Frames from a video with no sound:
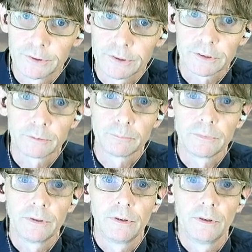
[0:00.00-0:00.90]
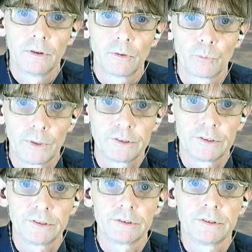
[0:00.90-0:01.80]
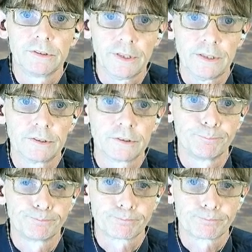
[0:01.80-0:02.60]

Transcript: system, which is 6.